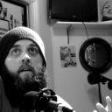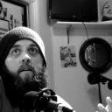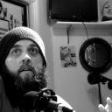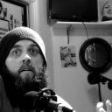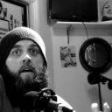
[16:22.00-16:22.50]

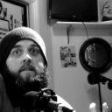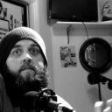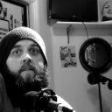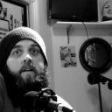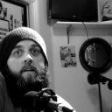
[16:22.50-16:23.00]
I'd like to
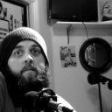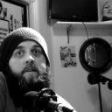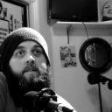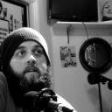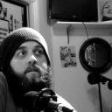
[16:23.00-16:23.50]
think it'll be
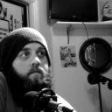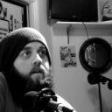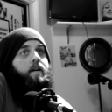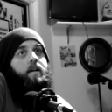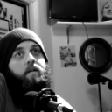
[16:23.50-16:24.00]
seen as, all
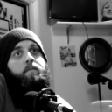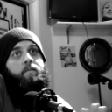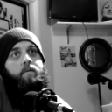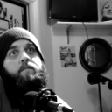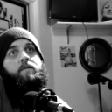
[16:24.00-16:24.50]
right, yeah, no
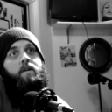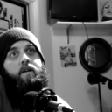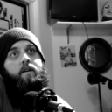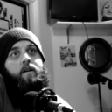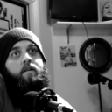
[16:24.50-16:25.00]
problems. Like,
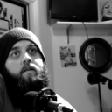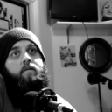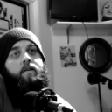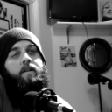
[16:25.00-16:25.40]
you go and do what you